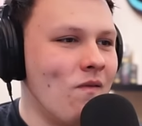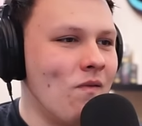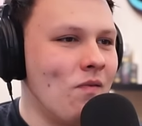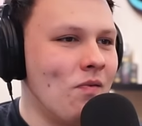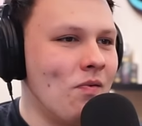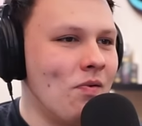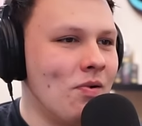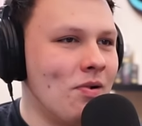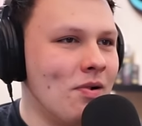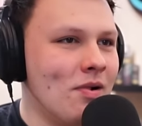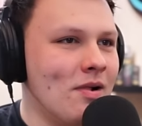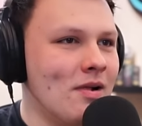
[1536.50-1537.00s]

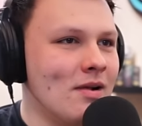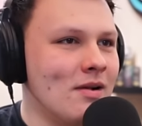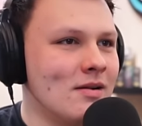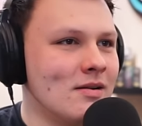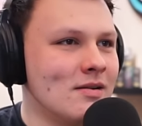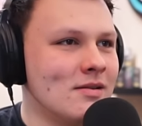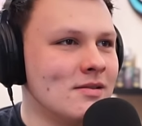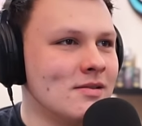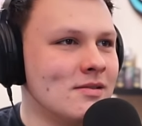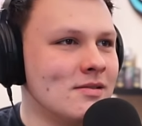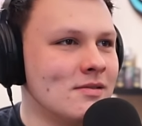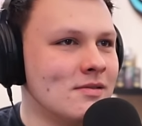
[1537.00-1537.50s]

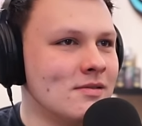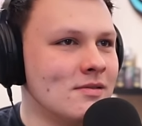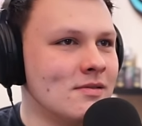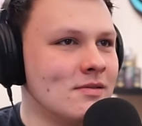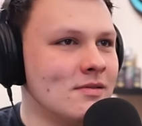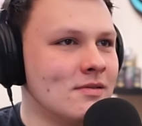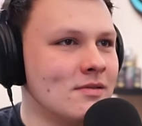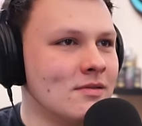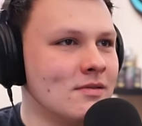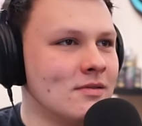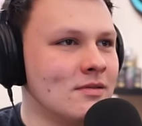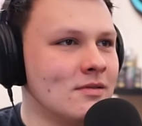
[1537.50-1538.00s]

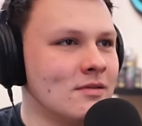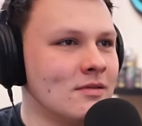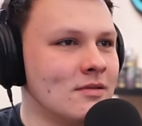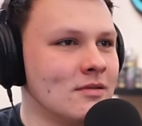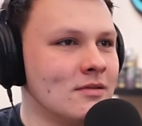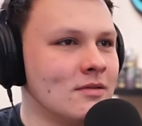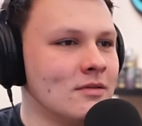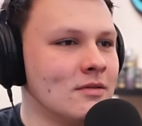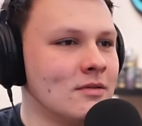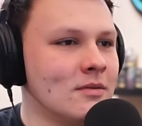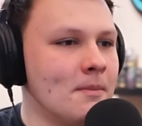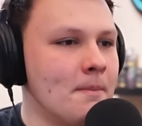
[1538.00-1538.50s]

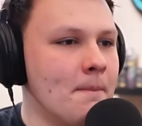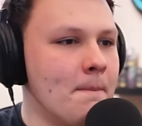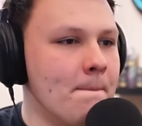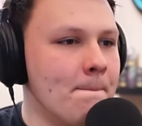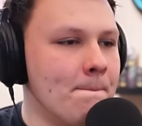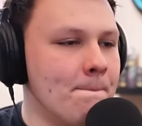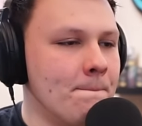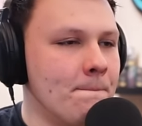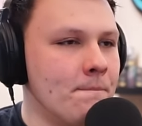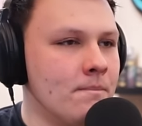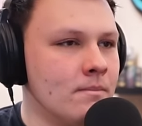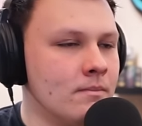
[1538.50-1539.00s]

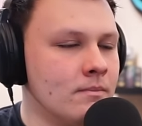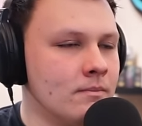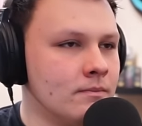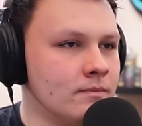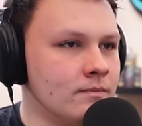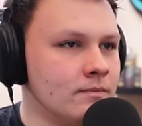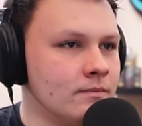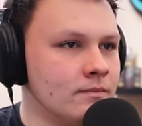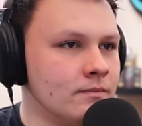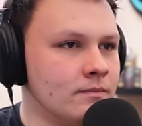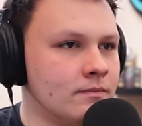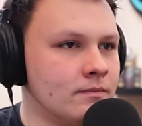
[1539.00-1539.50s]

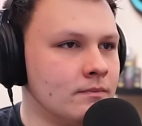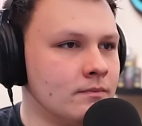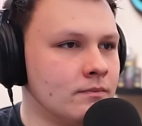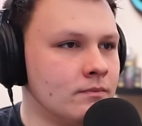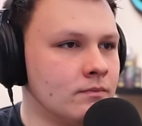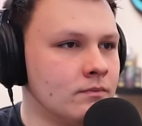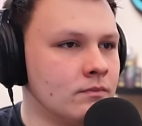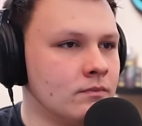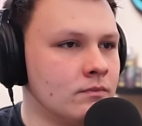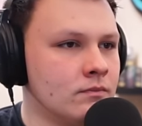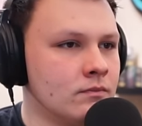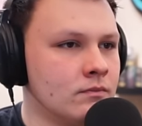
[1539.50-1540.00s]

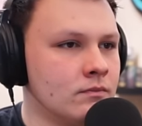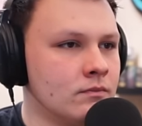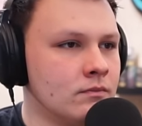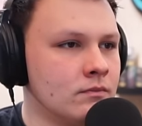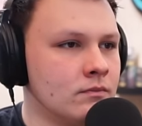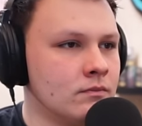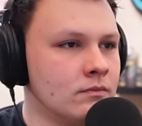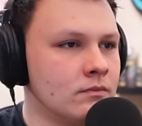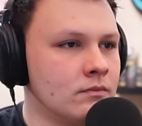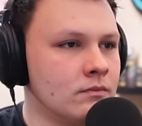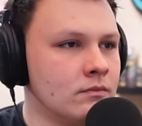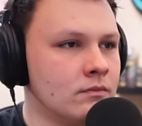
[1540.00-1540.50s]

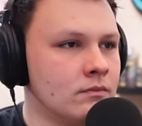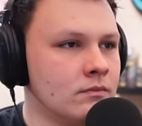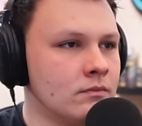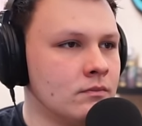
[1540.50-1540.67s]
(not speaking)